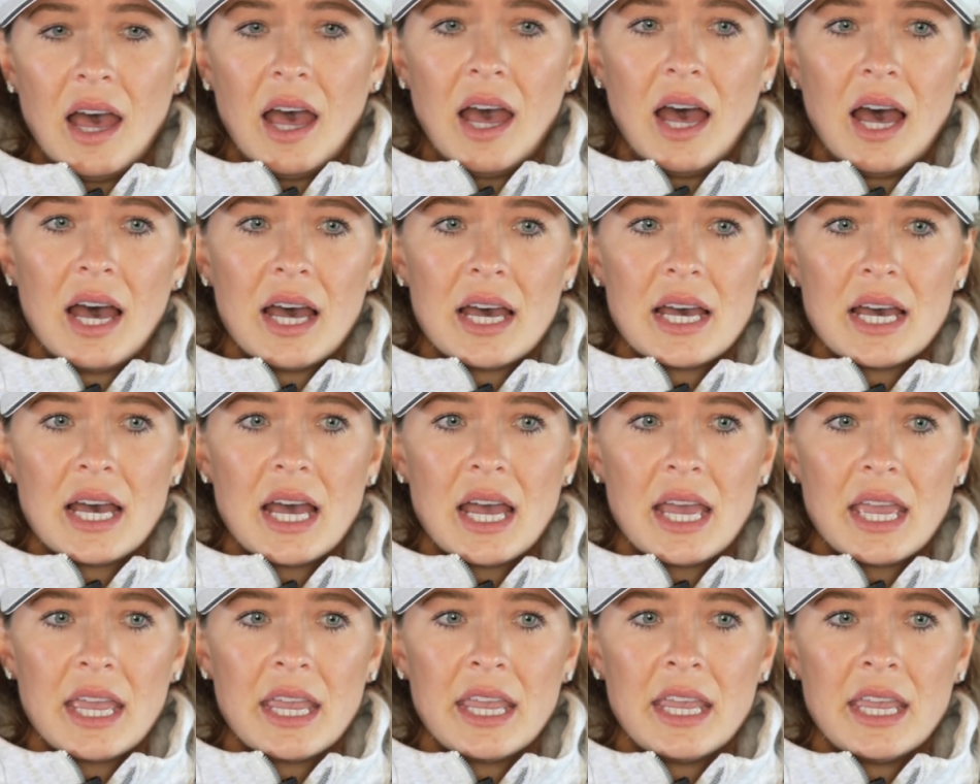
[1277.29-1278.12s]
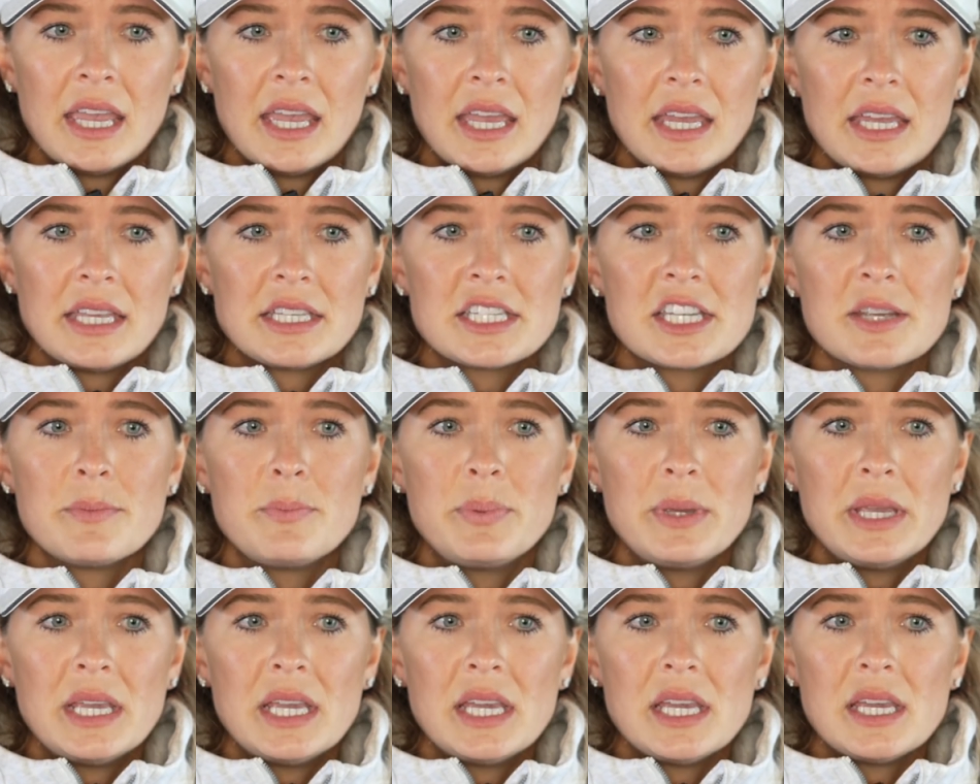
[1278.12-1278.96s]
to
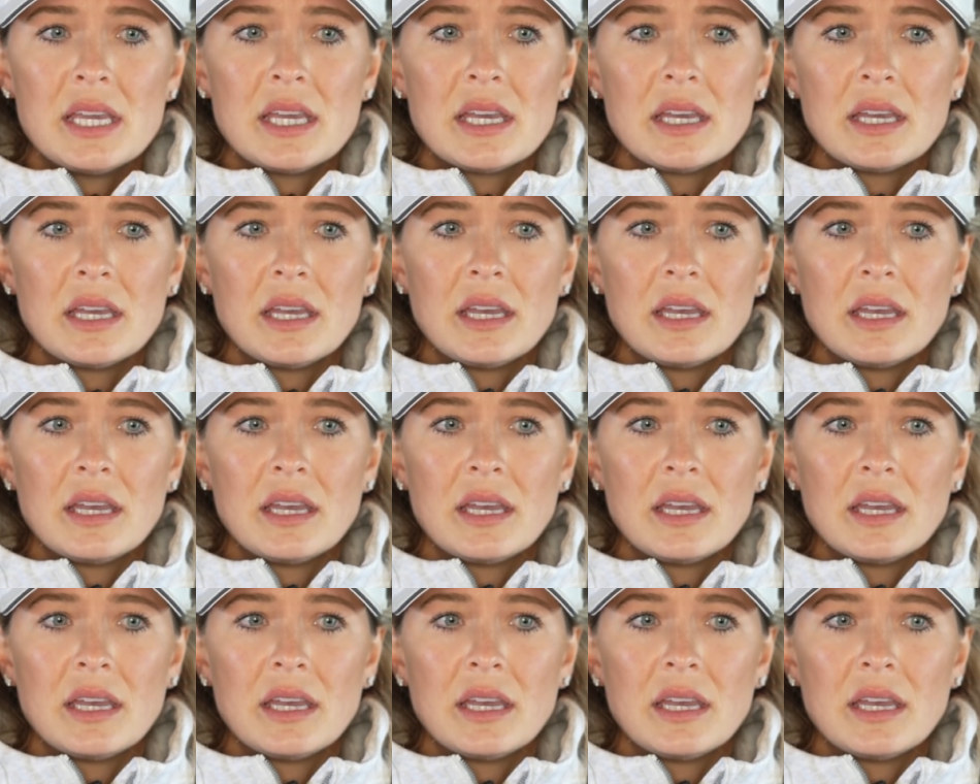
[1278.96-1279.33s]
be